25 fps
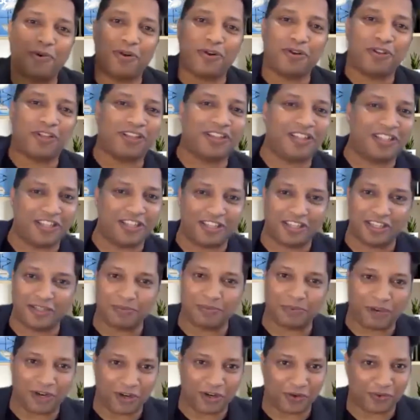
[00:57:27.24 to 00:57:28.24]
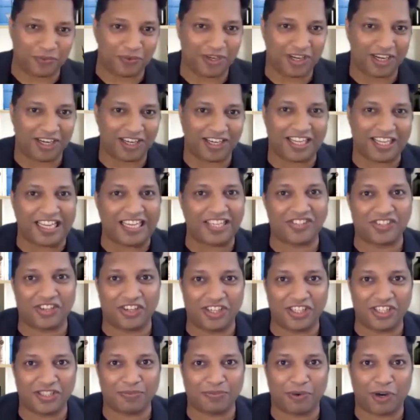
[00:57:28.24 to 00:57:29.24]
the theory part of it and case
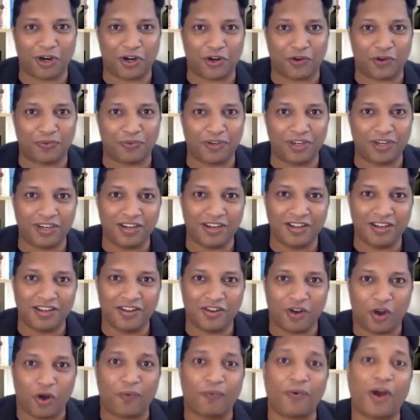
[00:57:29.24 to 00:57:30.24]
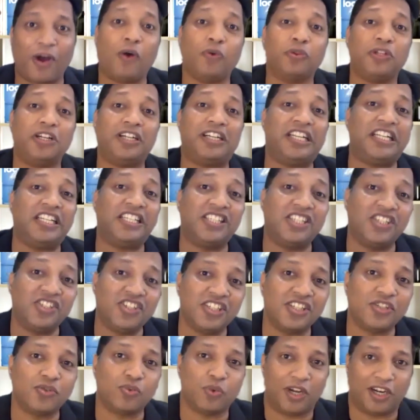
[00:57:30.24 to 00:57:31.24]
studies part of it, of how the
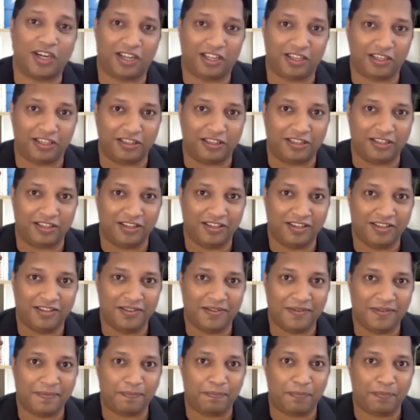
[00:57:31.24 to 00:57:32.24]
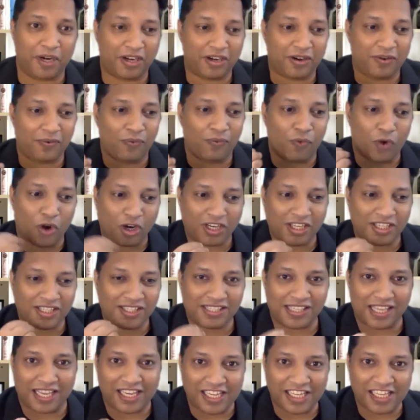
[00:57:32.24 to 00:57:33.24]
decisions were taken. But what is
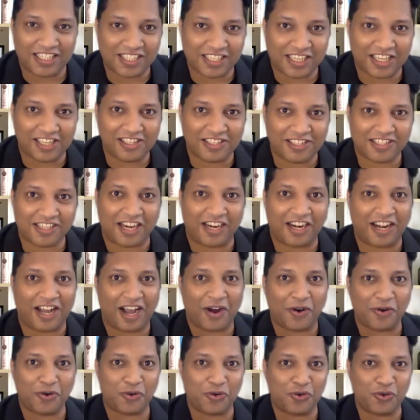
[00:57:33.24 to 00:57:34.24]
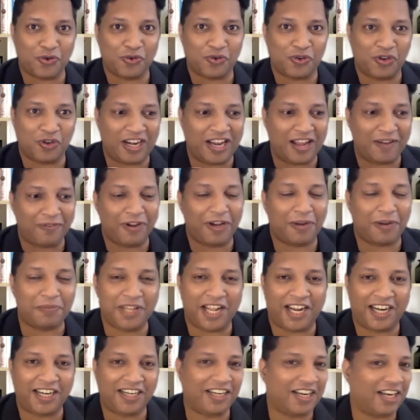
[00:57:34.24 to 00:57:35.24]
selling skills and how to develop
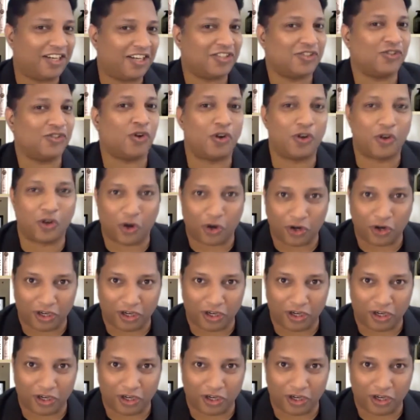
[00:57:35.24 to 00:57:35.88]
that is not taught.